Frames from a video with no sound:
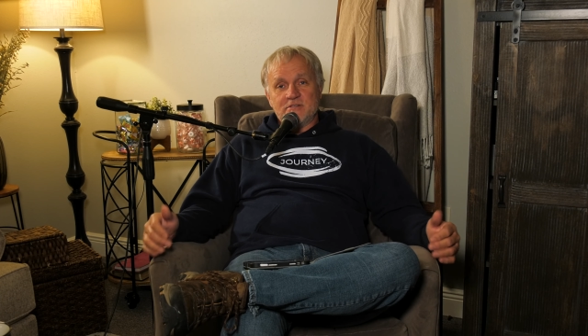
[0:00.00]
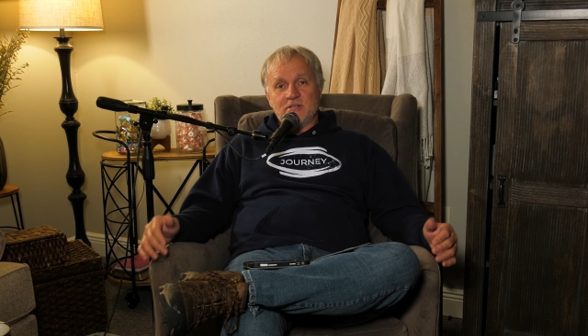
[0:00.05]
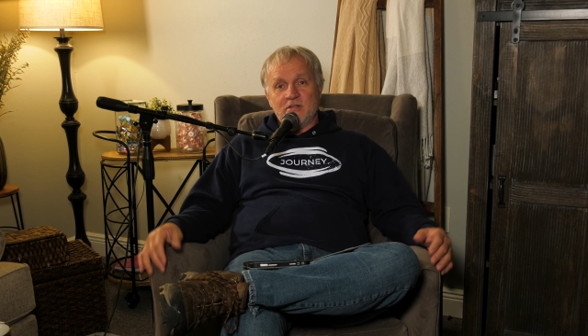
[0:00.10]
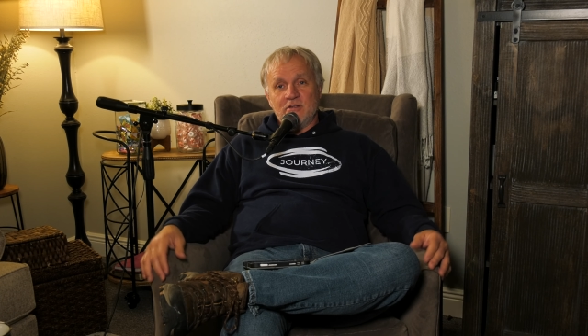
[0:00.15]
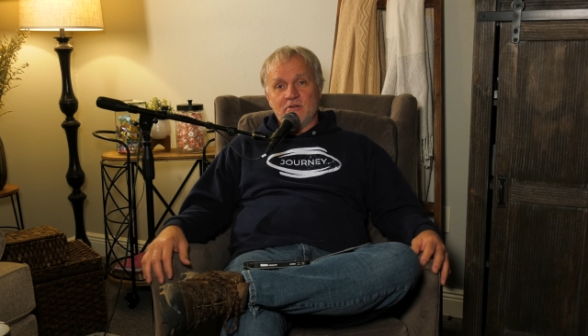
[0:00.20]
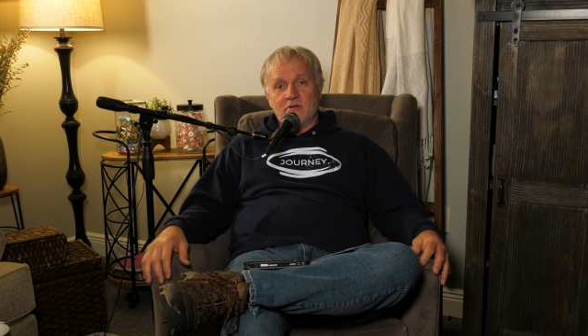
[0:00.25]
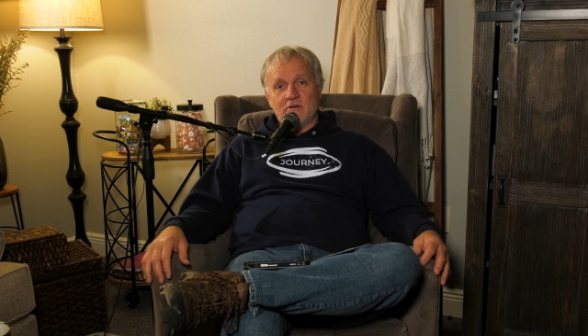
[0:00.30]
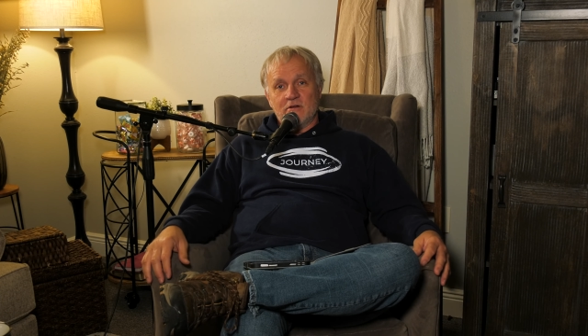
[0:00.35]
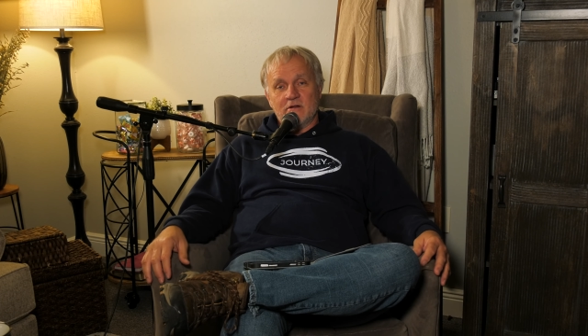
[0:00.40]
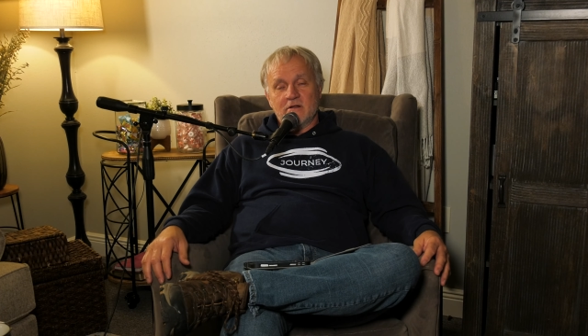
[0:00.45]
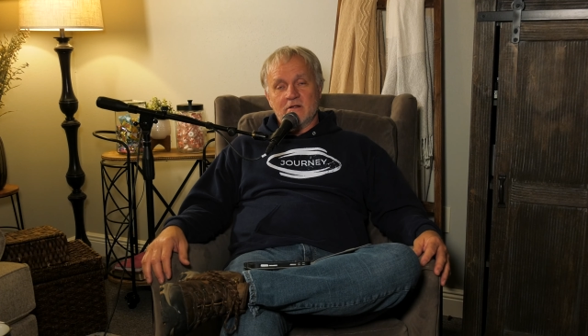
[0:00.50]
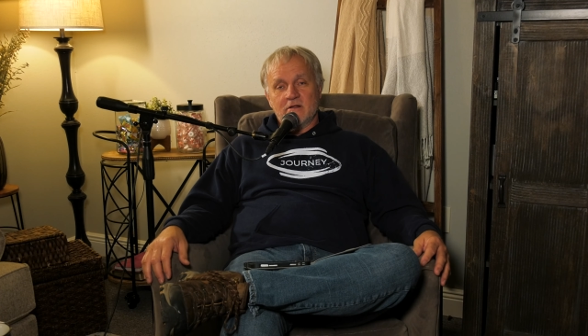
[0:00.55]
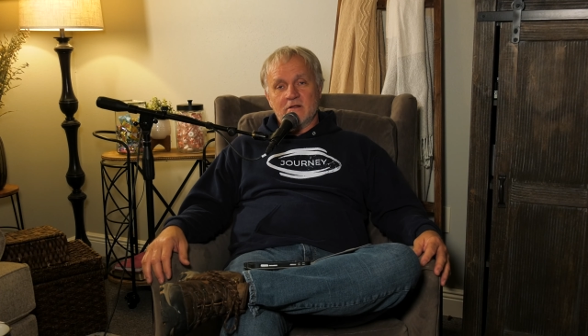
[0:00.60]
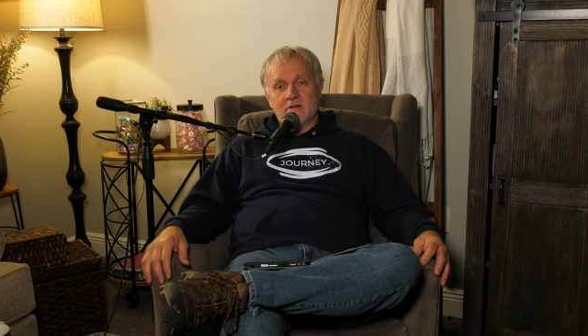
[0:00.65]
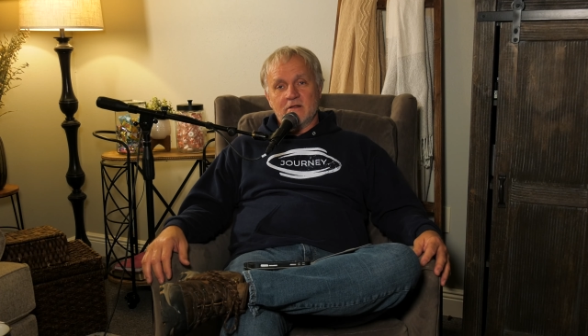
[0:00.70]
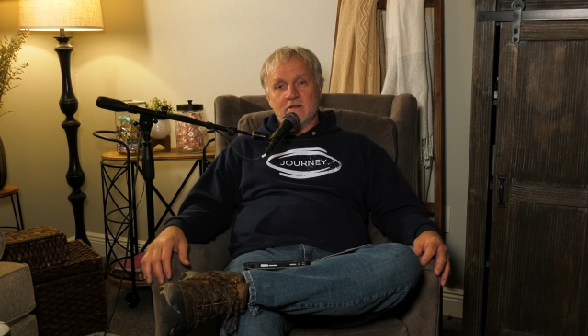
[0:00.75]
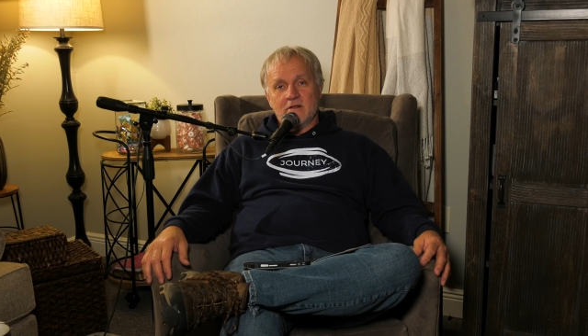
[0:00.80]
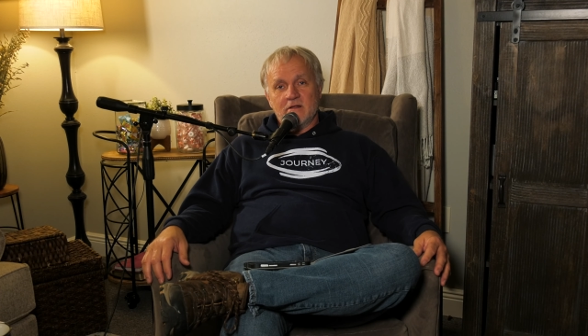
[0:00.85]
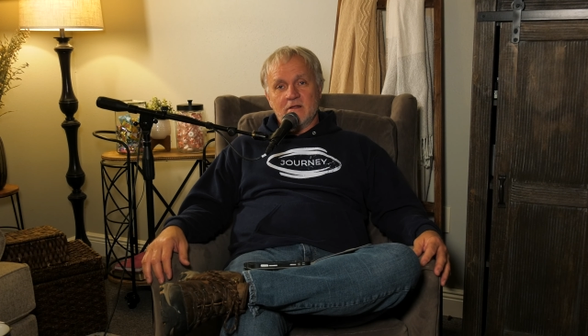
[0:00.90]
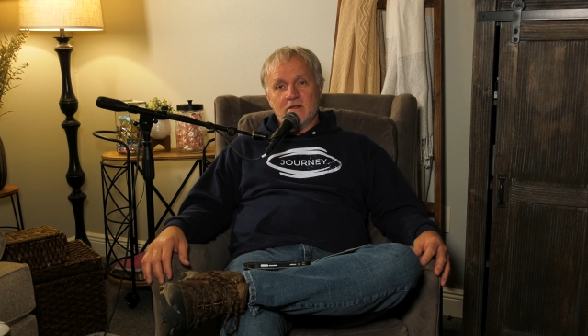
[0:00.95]
here
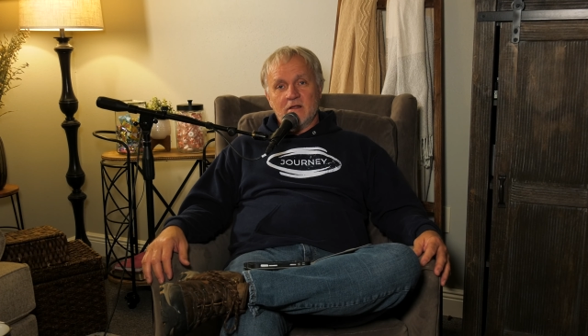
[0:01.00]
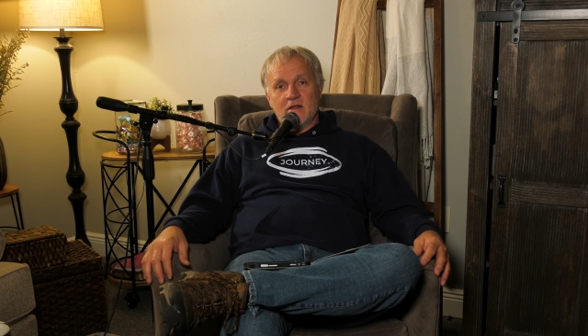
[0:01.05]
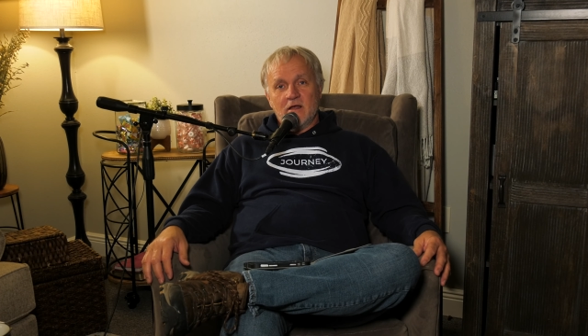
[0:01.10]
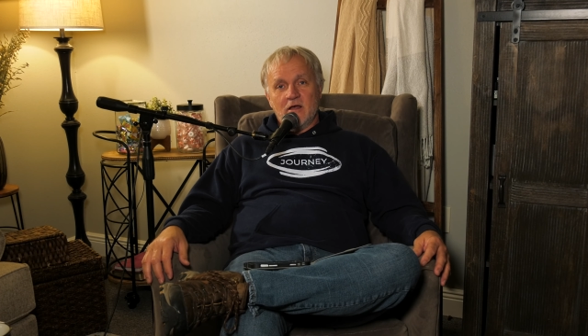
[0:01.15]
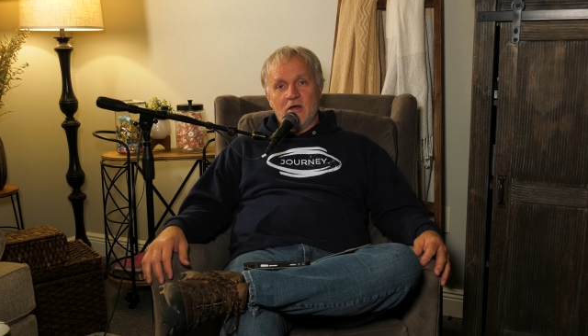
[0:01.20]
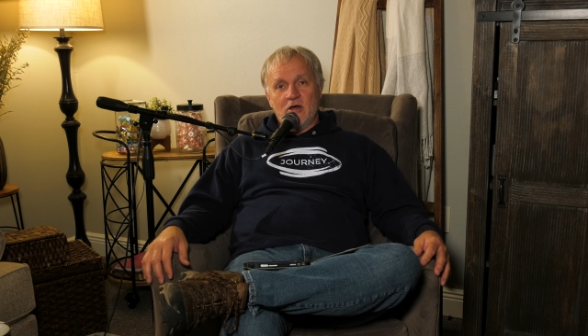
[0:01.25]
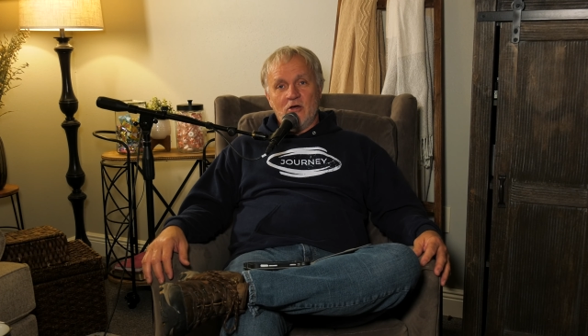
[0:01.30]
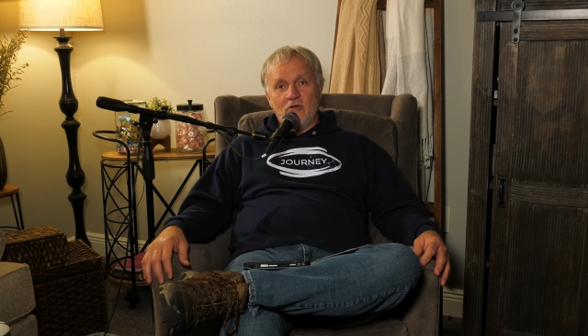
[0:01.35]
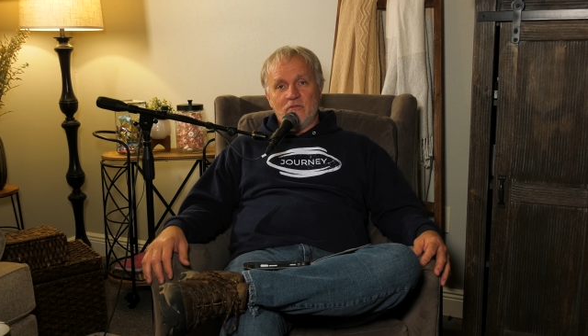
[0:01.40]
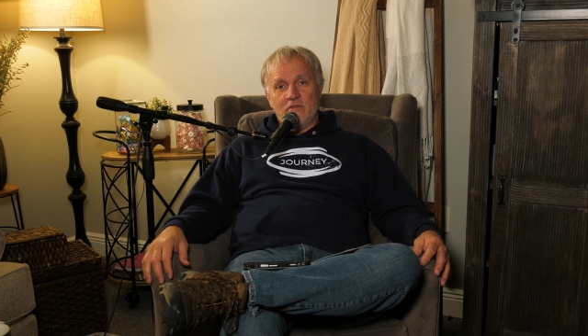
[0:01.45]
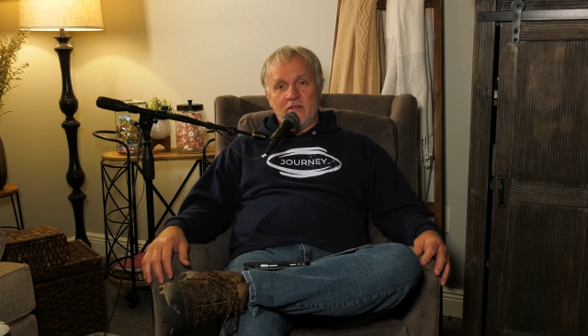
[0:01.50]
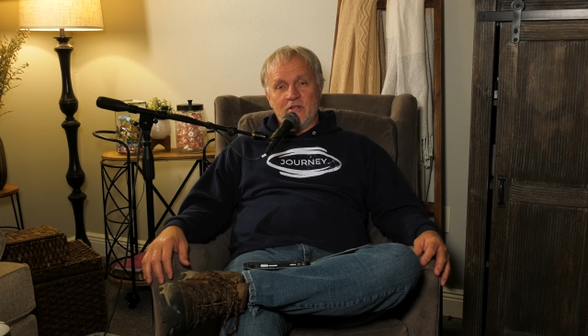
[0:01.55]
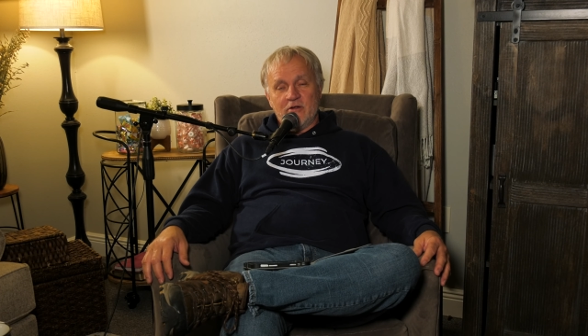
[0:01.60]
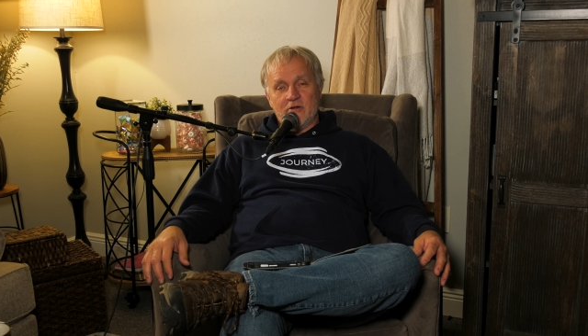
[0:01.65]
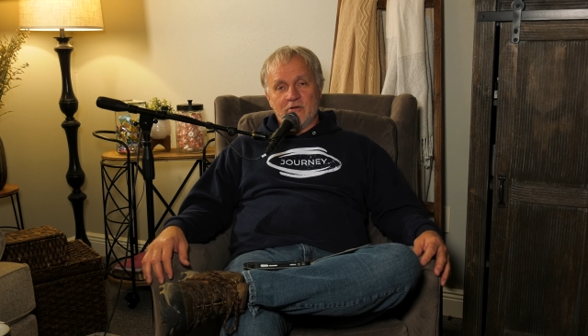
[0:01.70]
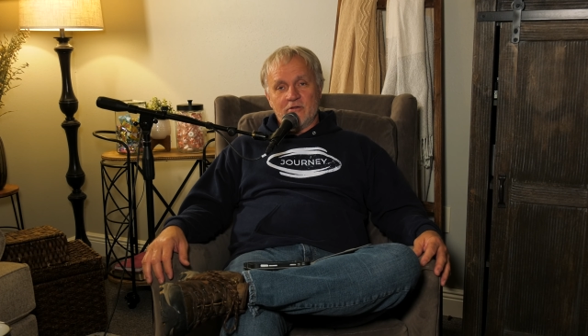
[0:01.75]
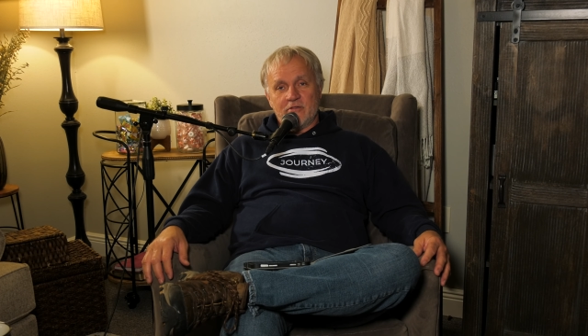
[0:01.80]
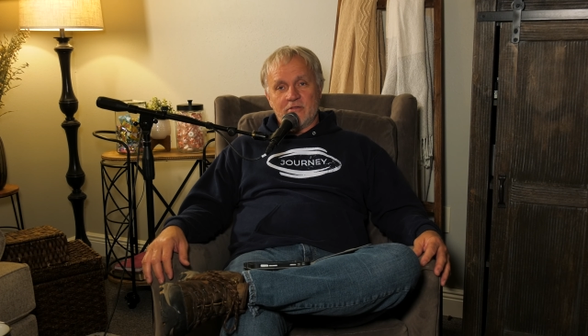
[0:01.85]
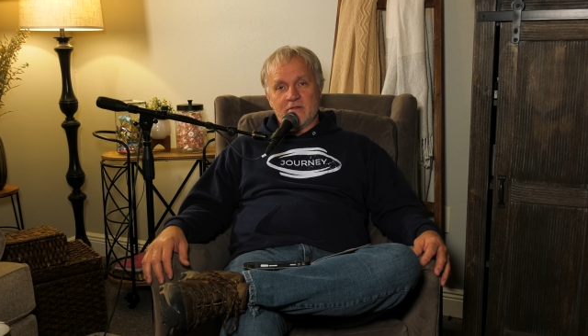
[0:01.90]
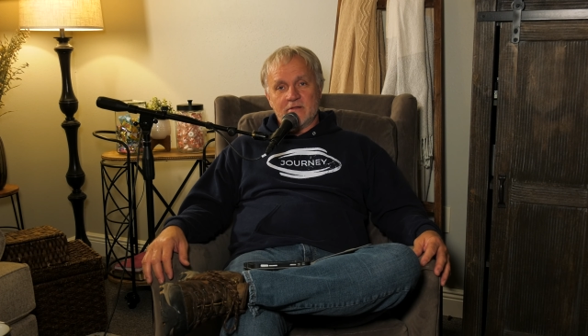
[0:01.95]
on the
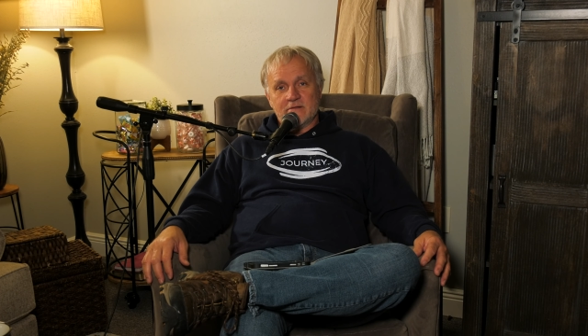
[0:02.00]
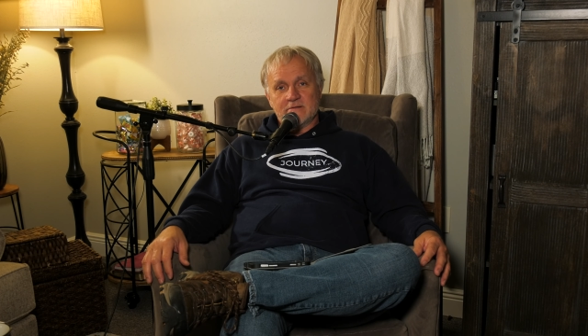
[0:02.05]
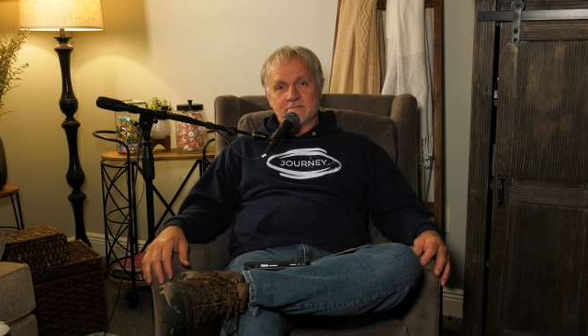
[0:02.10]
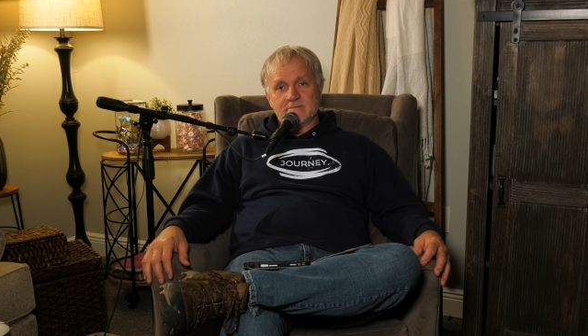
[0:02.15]
earth.